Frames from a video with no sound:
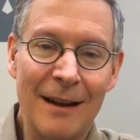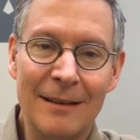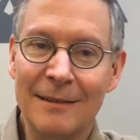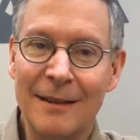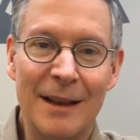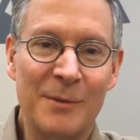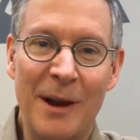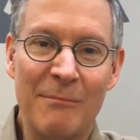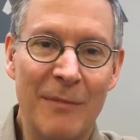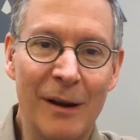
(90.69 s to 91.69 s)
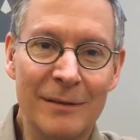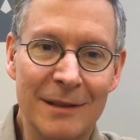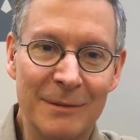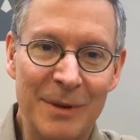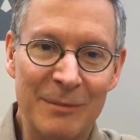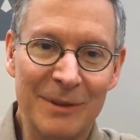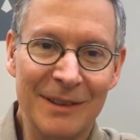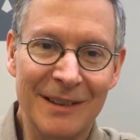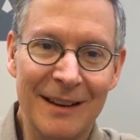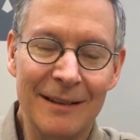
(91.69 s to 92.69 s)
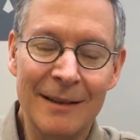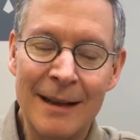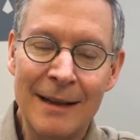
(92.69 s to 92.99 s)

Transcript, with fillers: I think that's why most of the people are here.